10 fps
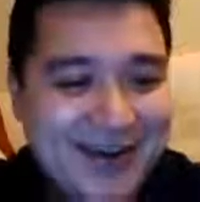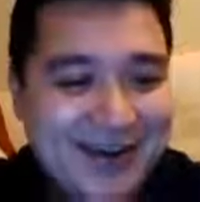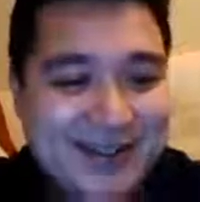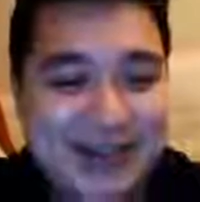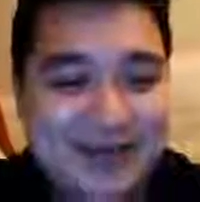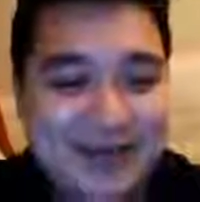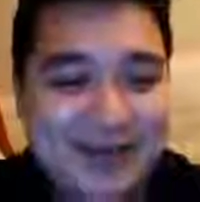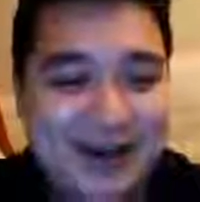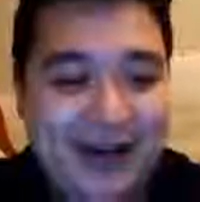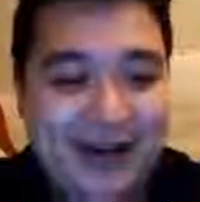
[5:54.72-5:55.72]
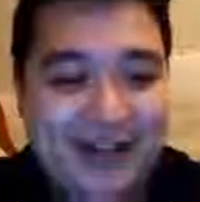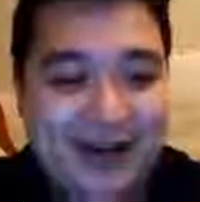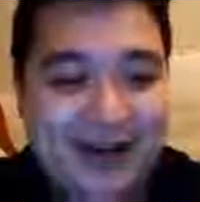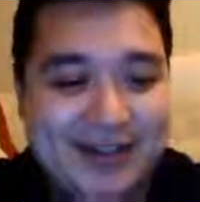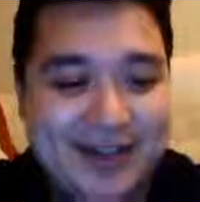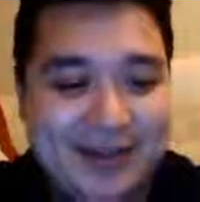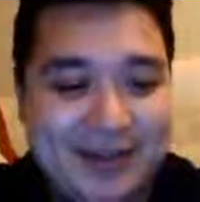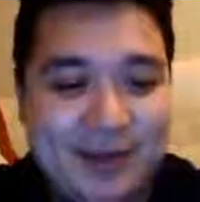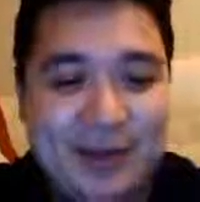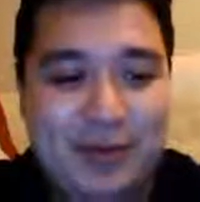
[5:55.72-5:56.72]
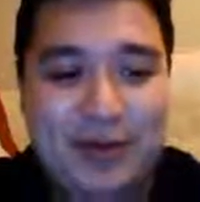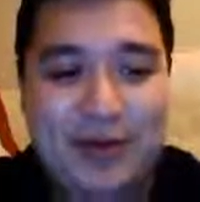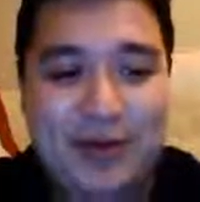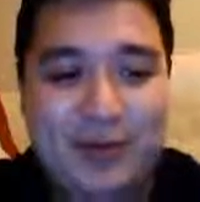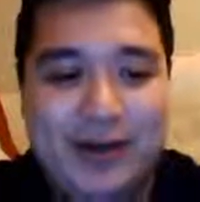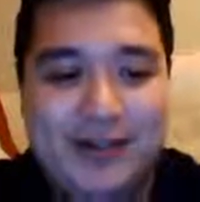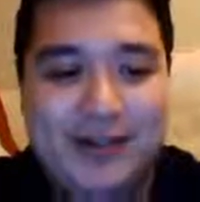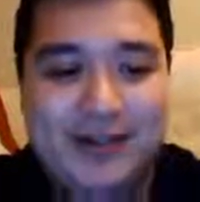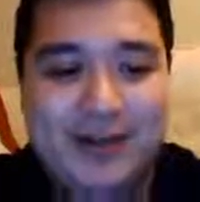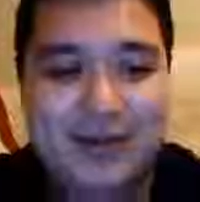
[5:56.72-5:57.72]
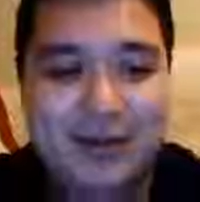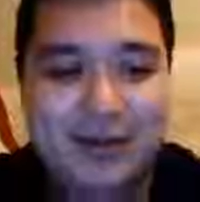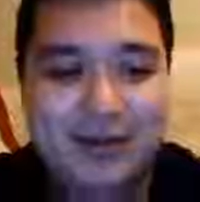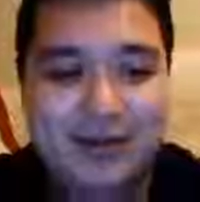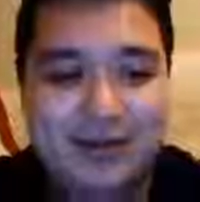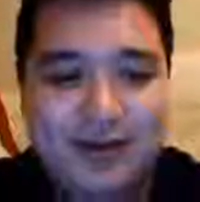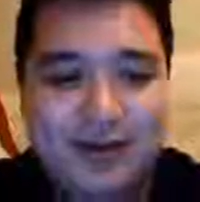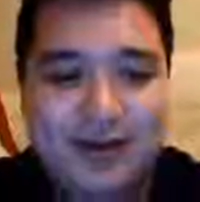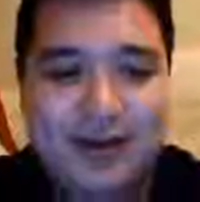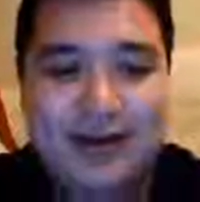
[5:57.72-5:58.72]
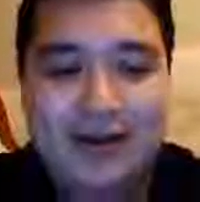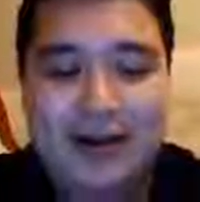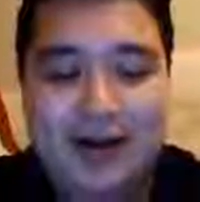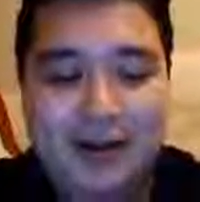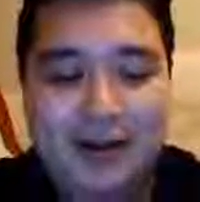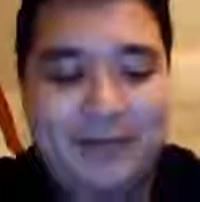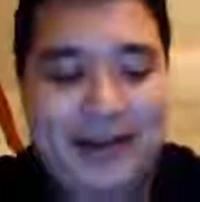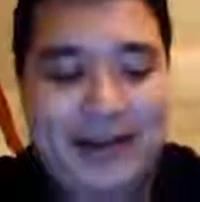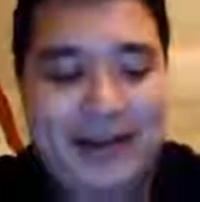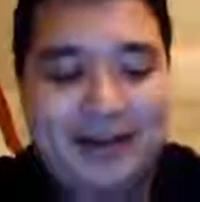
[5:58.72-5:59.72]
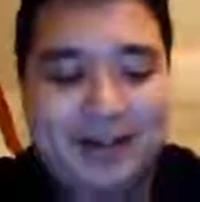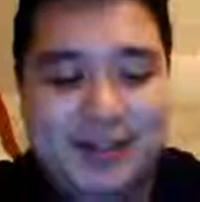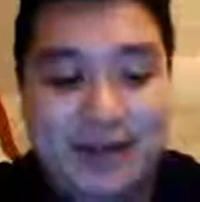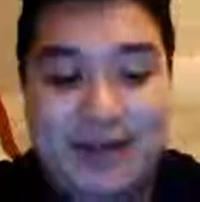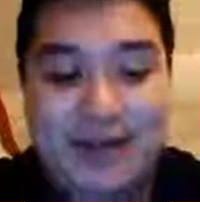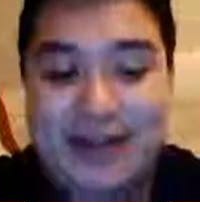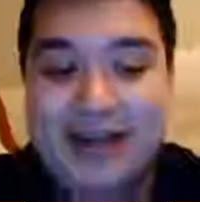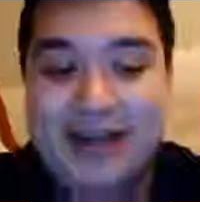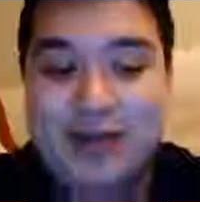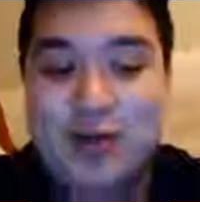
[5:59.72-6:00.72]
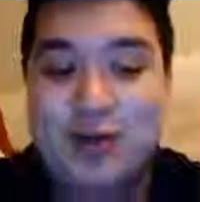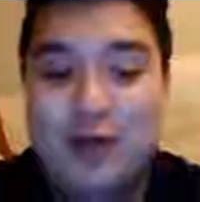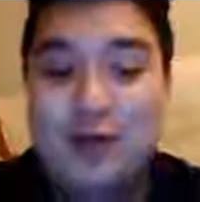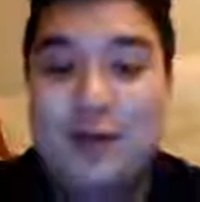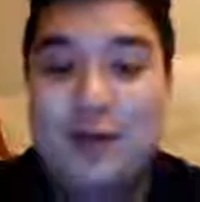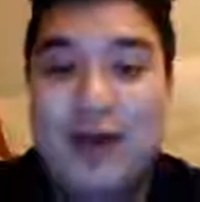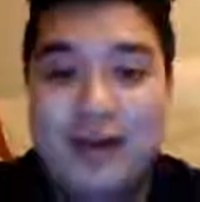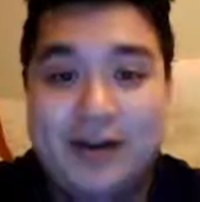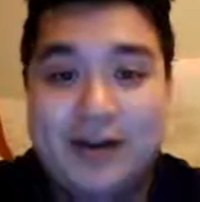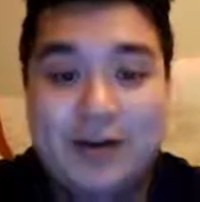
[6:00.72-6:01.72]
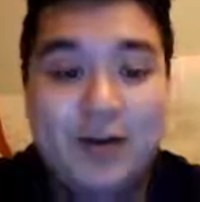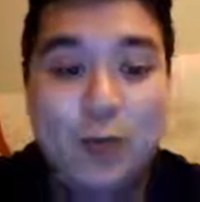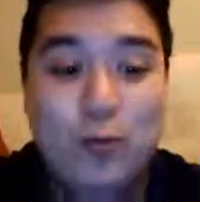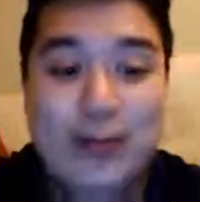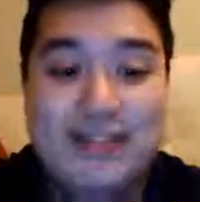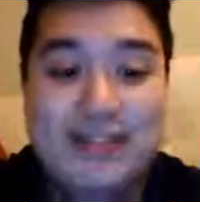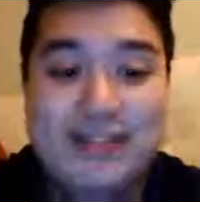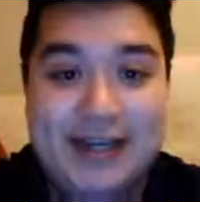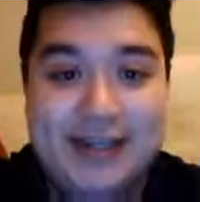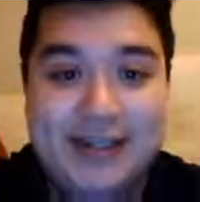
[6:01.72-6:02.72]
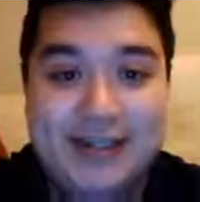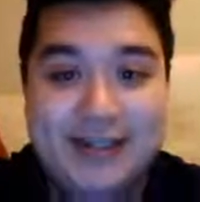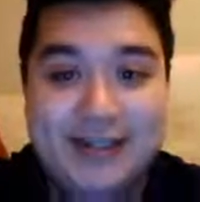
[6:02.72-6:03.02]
Steph still hasn't gotten the memo that Roddy White is injured. And Slug Fact, guys, just a reminder, Week 6,